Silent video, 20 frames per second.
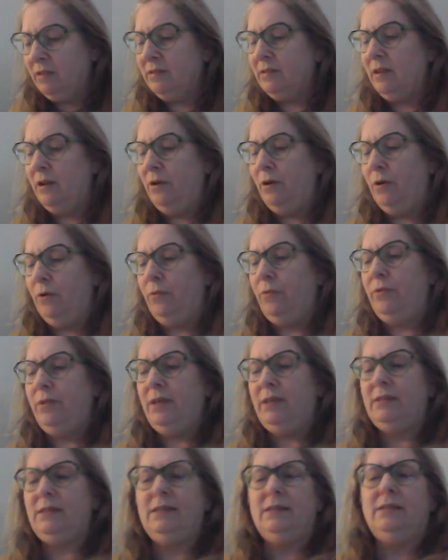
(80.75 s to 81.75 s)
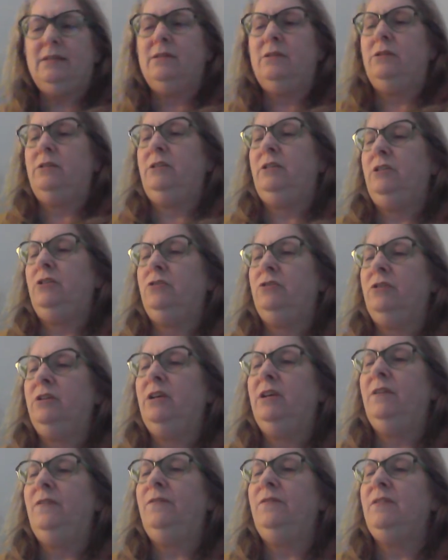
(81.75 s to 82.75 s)
So this is our teacher
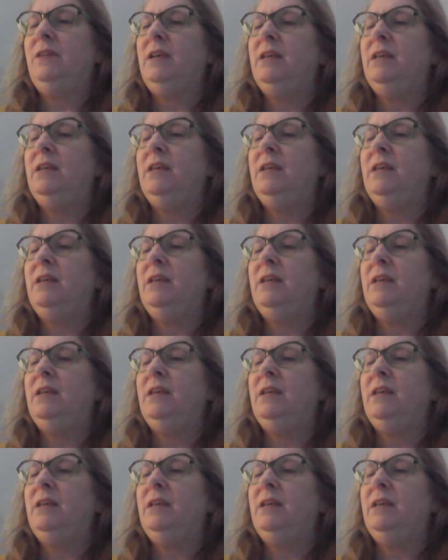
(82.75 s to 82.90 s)
gift.